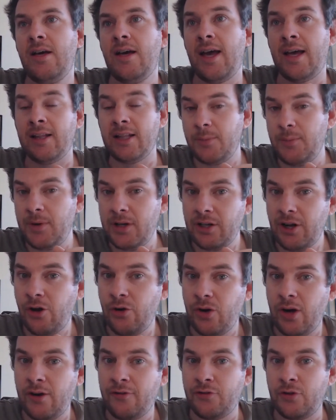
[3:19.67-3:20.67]
and let me know
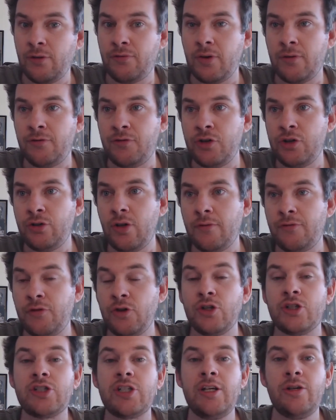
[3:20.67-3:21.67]
if
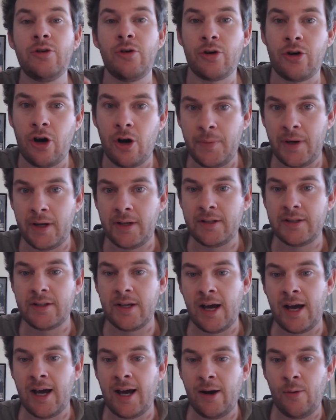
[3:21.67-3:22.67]
you see your comment
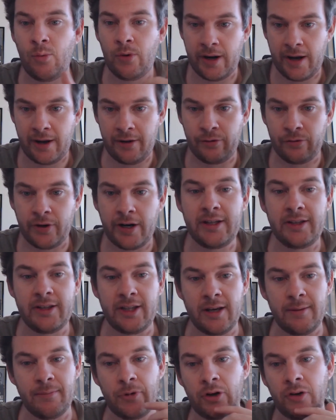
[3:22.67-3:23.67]
when I read
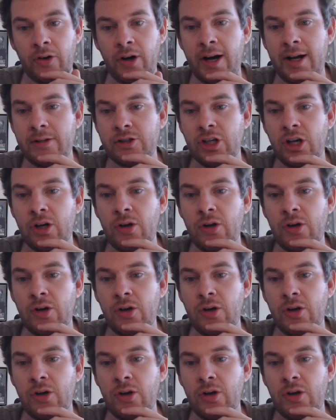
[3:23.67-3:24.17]
them. All right. So